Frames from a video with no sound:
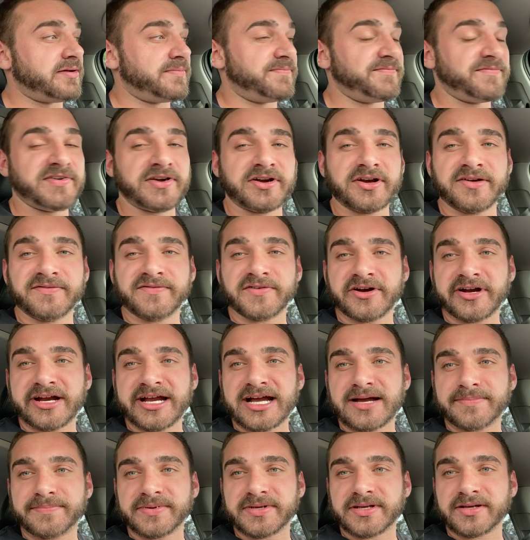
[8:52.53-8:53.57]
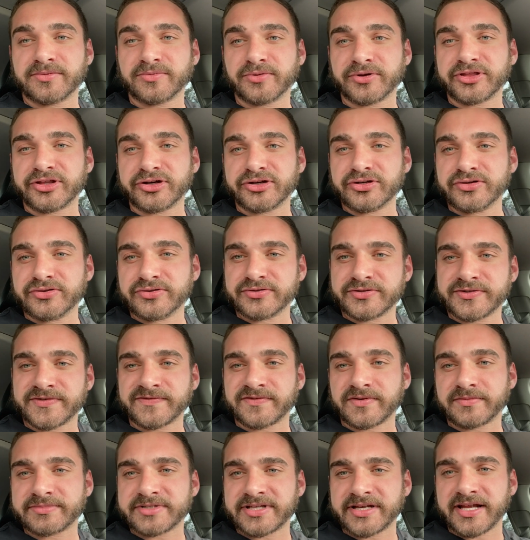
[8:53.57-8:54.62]
I'm very, very happy with the news
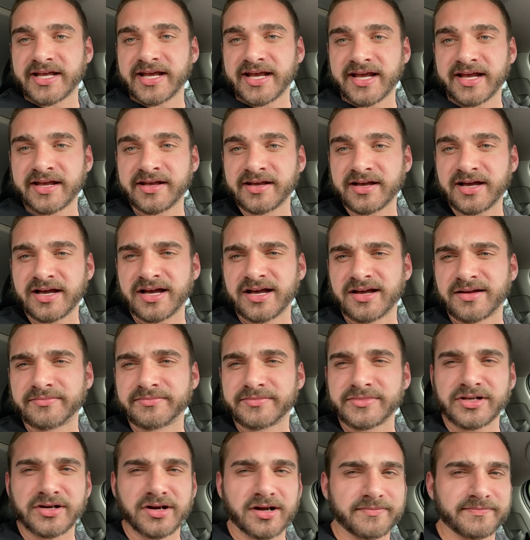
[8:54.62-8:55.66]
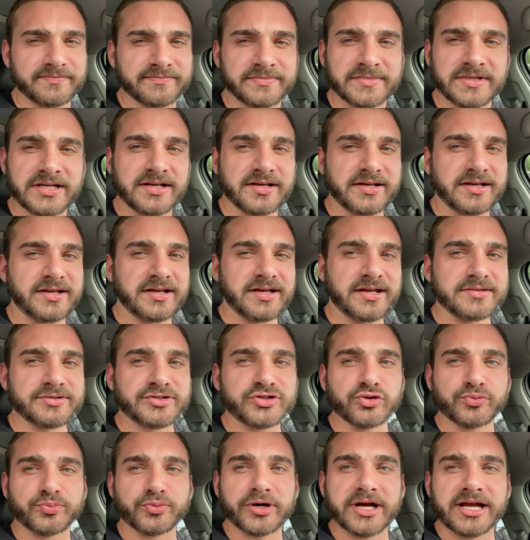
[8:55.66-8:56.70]
from today. I'm
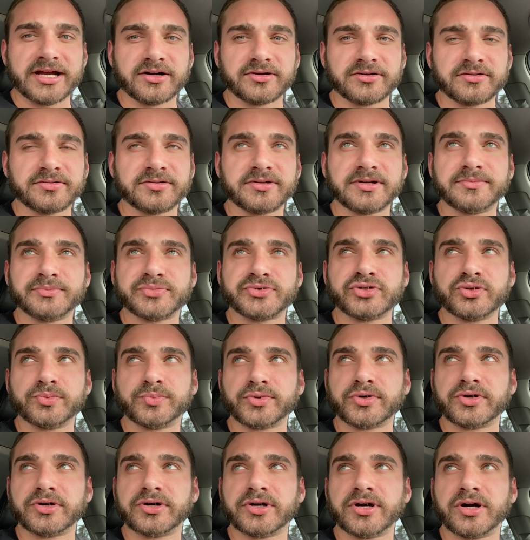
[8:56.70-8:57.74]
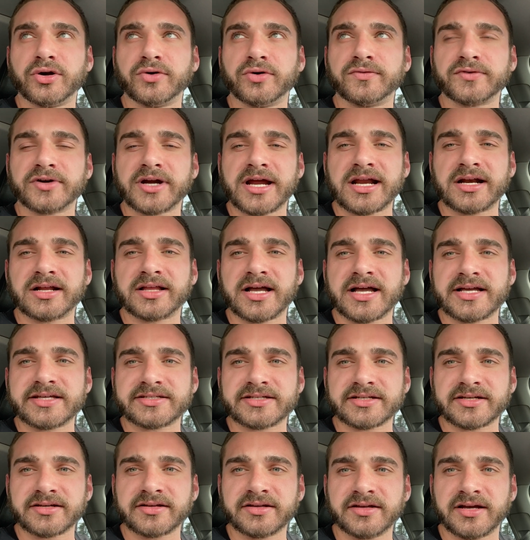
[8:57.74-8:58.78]
super anal. I'm super
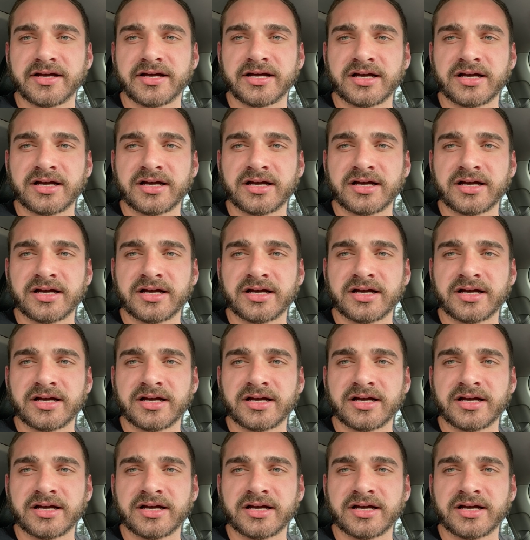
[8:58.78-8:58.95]
overanalyzing.